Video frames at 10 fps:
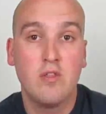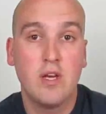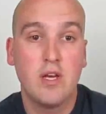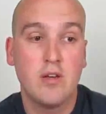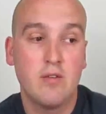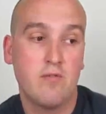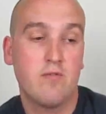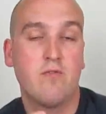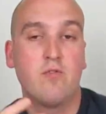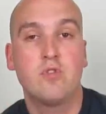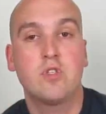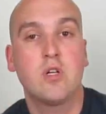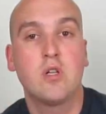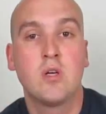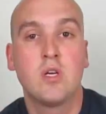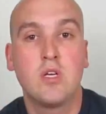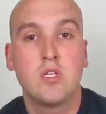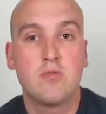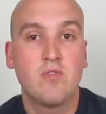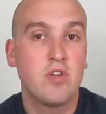the futsal
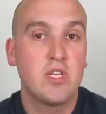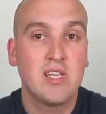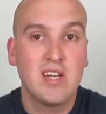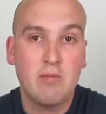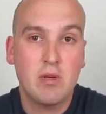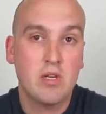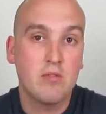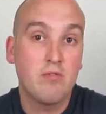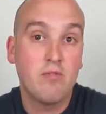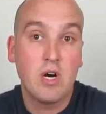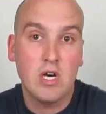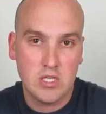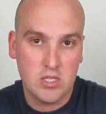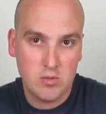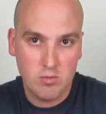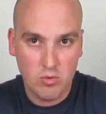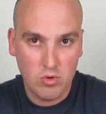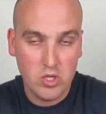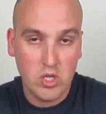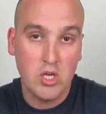is a very dynamic and fast
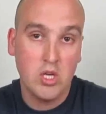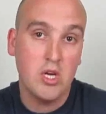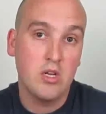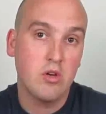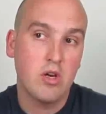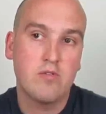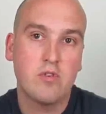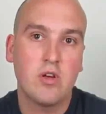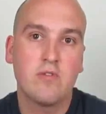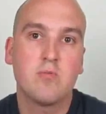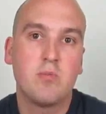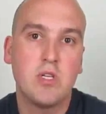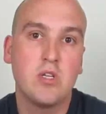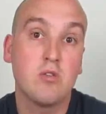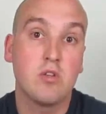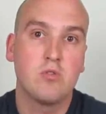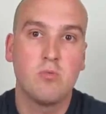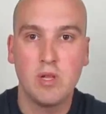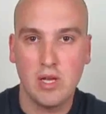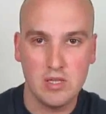sport and you have to have speed in order to
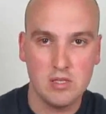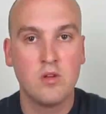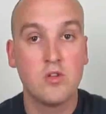play it.